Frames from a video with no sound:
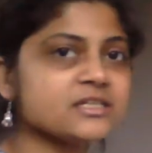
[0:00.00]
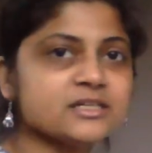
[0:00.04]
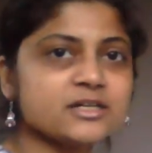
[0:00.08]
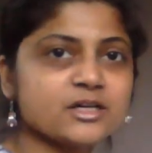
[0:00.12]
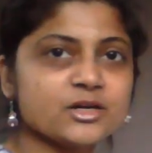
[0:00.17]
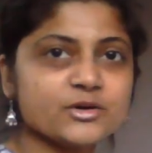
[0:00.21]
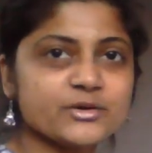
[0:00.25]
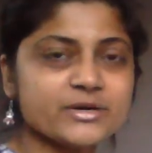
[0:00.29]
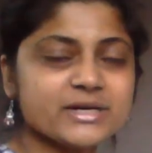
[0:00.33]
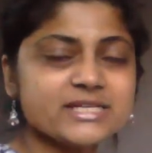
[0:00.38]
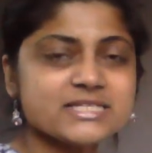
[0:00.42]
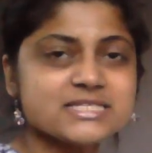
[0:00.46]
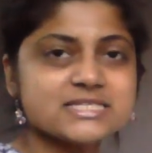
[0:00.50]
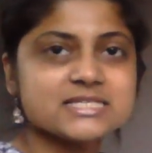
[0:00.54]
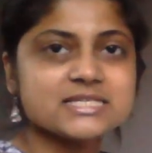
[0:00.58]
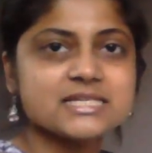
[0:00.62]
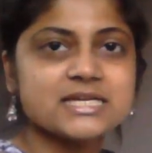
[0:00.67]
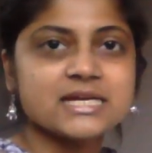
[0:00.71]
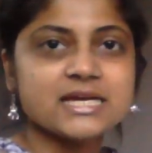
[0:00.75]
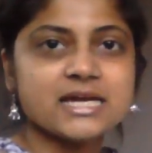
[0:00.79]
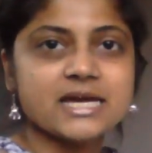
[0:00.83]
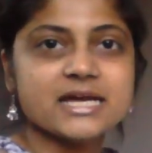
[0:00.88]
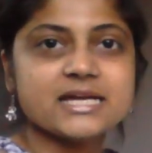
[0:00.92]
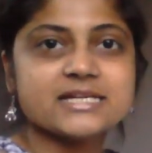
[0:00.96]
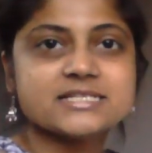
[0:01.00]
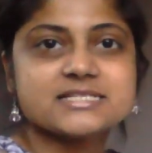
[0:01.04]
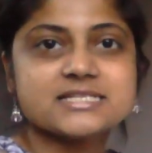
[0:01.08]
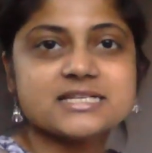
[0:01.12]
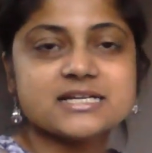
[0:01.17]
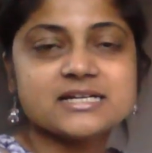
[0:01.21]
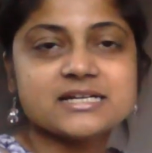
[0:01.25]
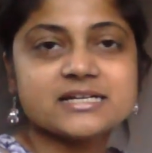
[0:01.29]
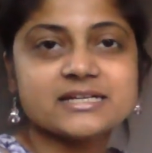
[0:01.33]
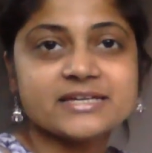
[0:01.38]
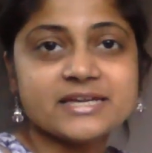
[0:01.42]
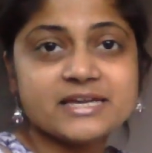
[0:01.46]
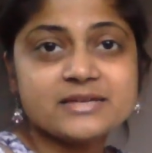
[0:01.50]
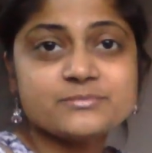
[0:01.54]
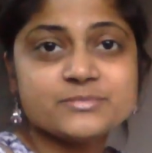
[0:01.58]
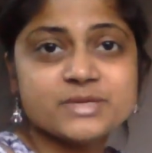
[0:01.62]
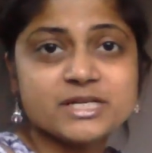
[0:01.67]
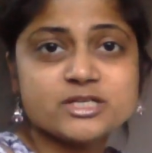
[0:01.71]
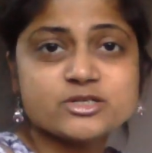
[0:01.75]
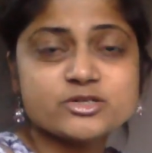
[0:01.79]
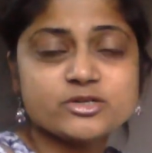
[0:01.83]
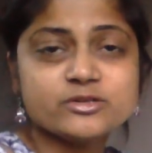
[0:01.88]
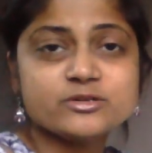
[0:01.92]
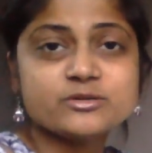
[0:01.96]
Alright, and again,
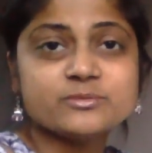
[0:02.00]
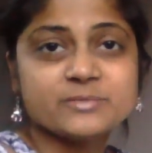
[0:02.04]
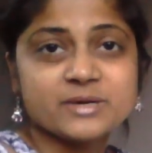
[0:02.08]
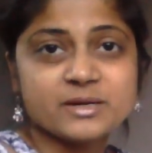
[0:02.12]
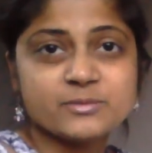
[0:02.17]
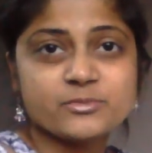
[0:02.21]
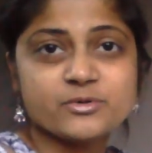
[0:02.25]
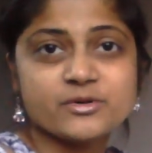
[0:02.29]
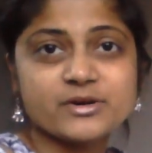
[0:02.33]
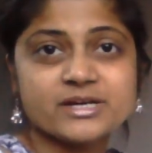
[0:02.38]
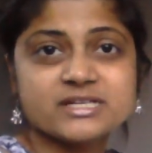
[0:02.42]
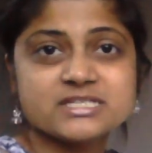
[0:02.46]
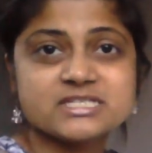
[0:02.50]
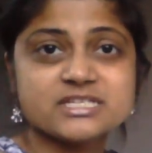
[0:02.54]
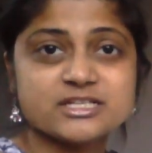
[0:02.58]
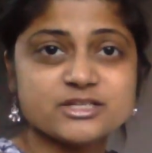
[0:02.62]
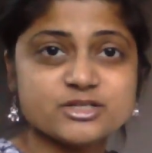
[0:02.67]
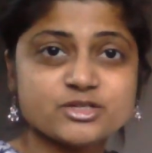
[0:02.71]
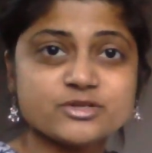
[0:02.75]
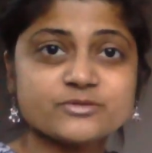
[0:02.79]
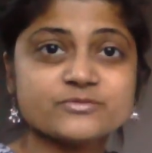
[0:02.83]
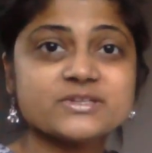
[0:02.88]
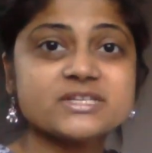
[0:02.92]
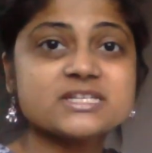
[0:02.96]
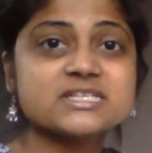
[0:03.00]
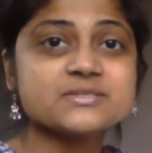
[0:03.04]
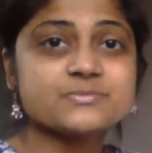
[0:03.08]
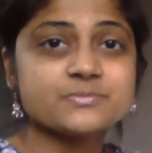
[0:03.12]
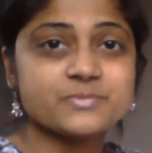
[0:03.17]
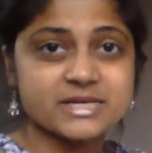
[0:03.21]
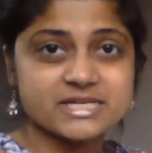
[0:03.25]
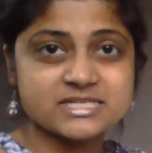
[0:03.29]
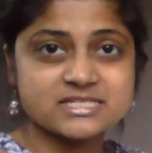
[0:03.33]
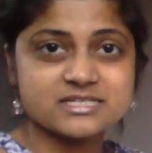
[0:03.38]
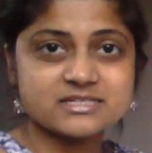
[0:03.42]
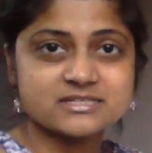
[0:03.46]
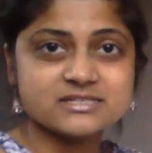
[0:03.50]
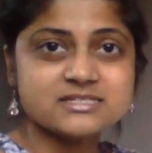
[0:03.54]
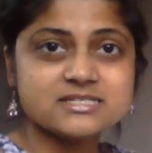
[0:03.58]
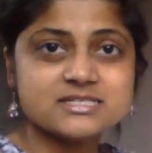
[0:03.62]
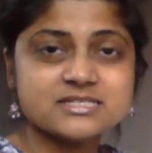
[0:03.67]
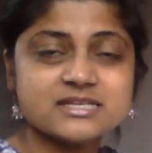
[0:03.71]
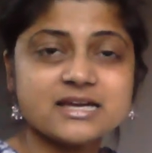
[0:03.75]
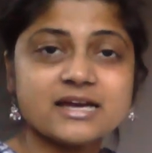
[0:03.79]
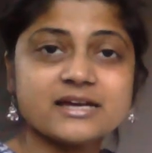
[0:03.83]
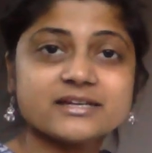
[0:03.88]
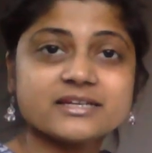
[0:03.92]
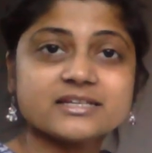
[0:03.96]
make sure you memorize each of these
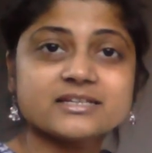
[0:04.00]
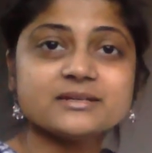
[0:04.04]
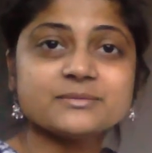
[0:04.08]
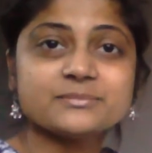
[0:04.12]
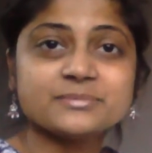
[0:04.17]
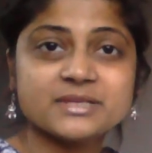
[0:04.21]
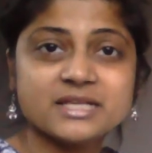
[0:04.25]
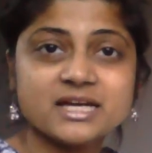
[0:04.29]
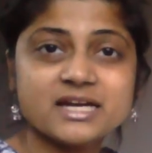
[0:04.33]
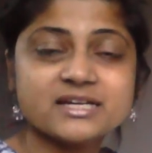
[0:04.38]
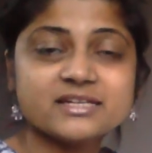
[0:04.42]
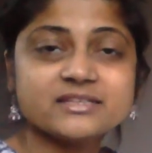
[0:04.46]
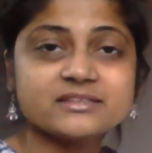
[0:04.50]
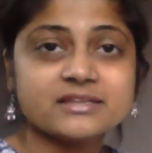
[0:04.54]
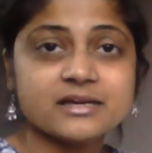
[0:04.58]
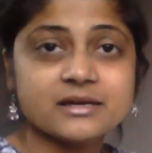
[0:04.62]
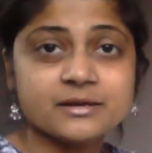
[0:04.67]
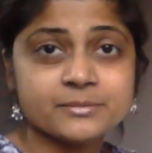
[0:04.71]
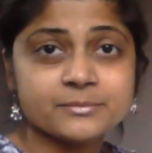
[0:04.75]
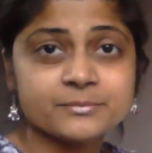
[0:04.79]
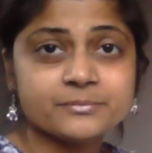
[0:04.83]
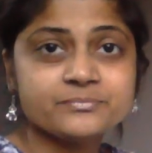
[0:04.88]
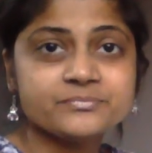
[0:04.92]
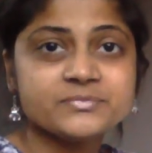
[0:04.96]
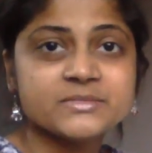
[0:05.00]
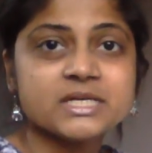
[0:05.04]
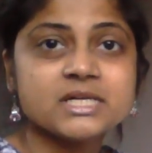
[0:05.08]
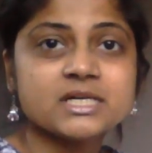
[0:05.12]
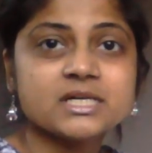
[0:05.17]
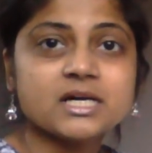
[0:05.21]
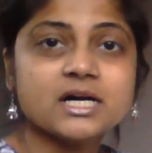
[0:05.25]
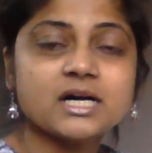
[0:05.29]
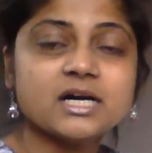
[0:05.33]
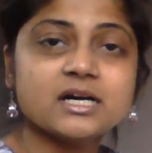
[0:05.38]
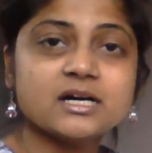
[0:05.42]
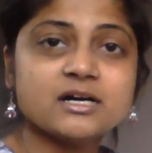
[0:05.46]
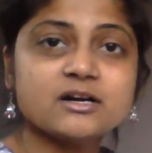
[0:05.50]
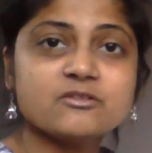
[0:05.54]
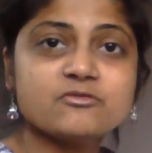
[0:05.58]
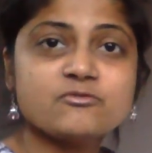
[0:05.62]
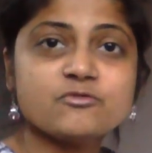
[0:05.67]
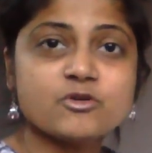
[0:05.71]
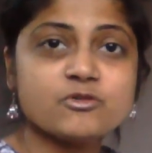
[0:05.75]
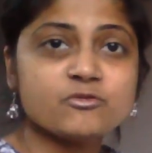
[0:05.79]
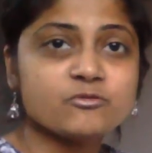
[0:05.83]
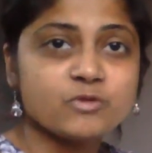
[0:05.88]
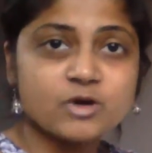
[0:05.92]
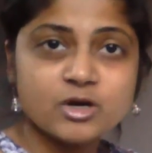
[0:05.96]
bases. I can apply them
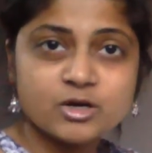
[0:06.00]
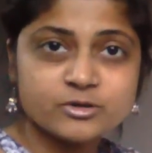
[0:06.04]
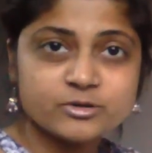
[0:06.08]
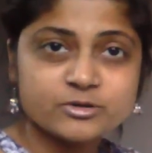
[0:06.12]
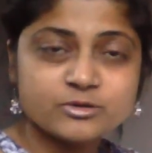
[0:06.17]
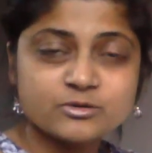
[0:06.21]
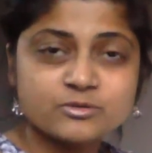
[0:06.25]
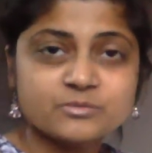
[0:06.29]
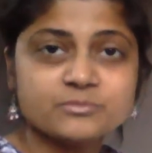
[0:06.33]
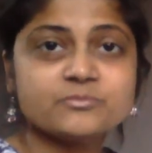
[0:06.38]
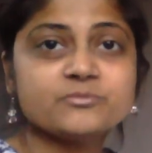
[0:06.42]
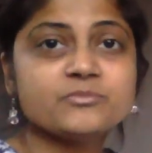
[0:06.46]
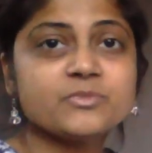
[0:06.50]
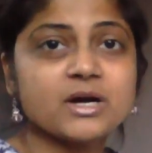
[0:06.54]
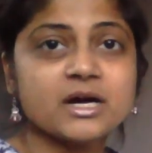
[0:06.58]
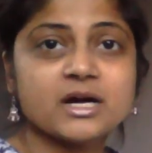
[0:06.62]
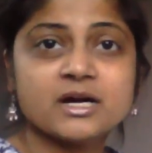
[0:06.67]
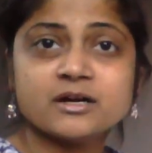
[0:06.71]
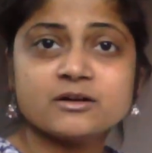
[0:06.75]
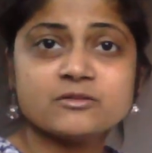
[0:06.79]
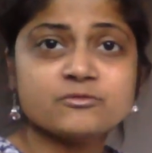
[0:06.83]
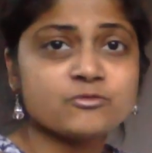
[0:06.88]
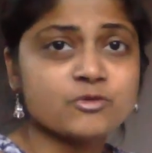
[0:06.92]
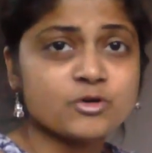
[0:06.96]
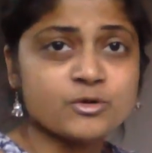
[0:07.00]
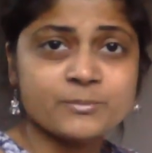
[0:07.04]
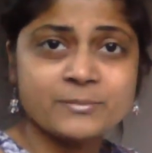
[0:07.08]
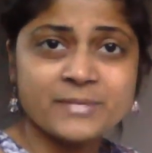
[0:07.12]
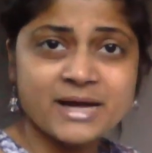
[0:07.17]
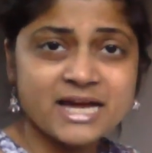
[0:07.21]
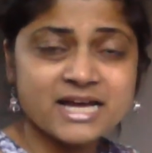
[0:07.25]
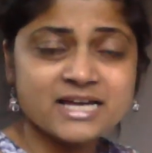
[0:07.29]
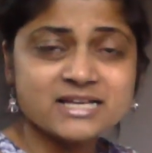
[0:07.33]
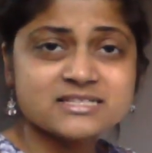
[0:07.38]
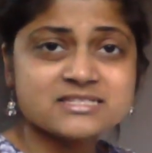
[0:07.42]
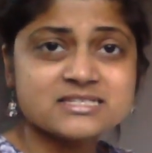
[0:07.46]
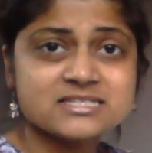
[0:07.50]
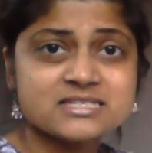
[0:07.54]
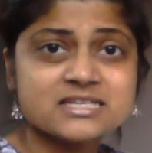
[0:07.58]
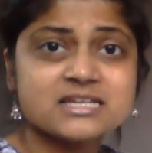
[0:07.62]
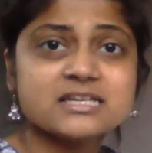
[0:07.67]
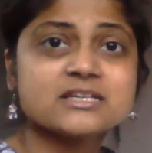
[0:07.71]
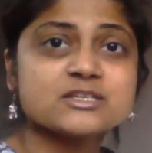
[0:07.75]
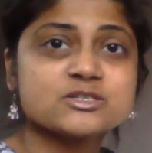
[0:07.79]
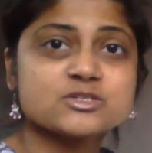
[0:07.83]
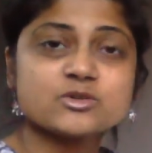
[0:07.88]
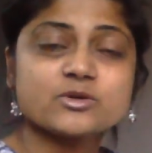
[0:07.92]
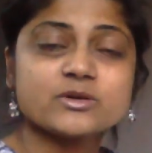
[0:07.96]
for volume, for mass,
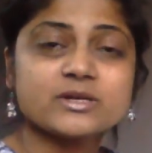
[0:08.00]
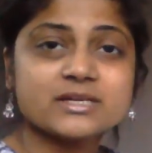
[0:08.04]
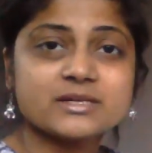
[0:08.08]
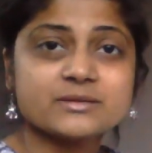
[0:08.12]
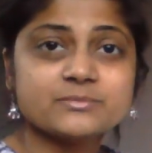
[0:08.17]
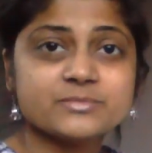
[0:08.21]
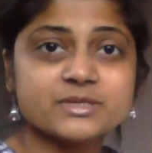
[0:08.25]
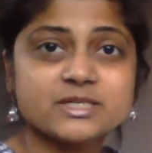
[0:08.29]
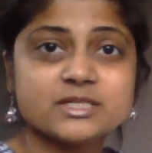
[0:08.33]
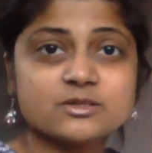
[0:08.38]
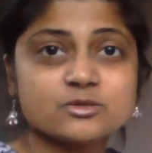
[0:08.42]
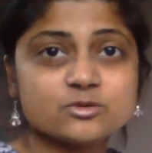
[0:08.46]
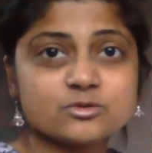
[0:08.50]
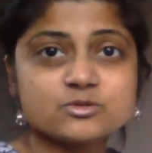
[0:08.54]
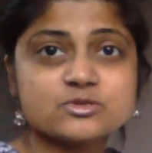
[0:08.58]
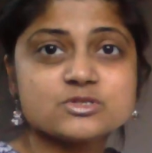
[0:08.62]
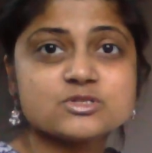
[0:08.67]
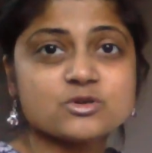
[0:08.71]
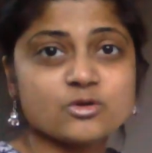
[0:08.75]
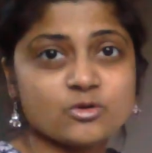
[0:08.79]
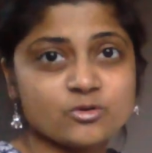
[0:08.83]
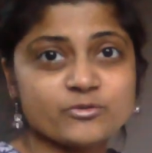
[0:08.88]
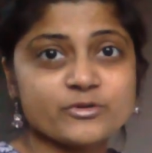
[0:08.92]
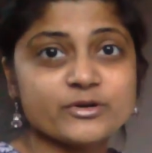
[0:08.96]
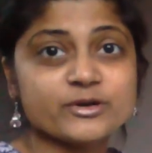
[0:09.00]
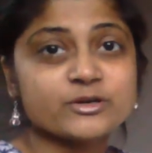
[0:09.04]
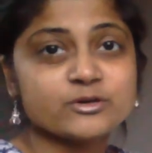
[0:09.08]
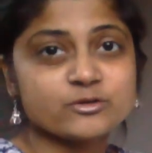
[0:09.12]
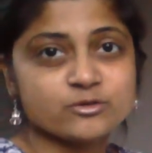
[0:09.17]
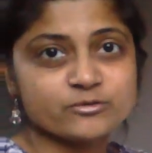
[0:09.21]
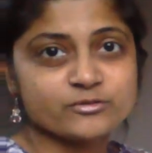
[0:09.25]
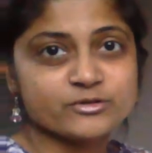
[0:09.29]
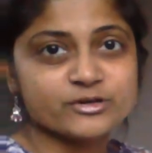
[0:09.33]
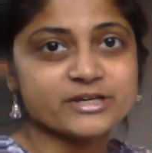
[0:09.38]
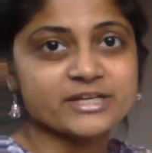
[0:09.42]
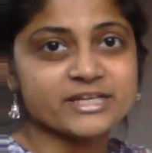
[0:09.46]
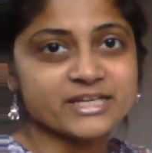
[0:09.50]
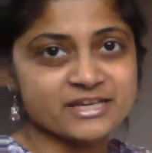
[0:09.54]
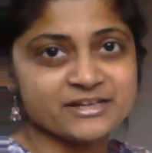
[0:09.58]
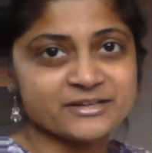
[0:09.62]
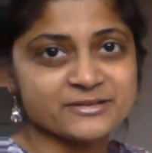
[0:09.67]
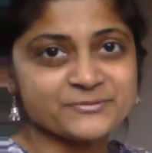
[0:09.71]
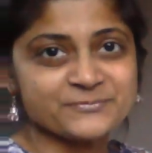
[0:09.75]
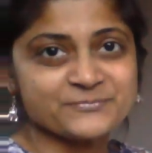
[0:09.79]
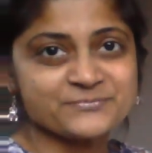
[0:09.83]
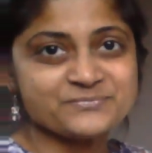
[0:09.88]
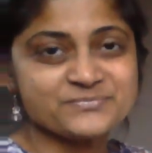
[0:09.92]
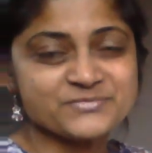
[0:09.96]
so it can be used over and over
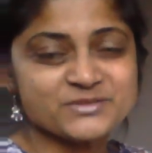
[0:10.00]
again.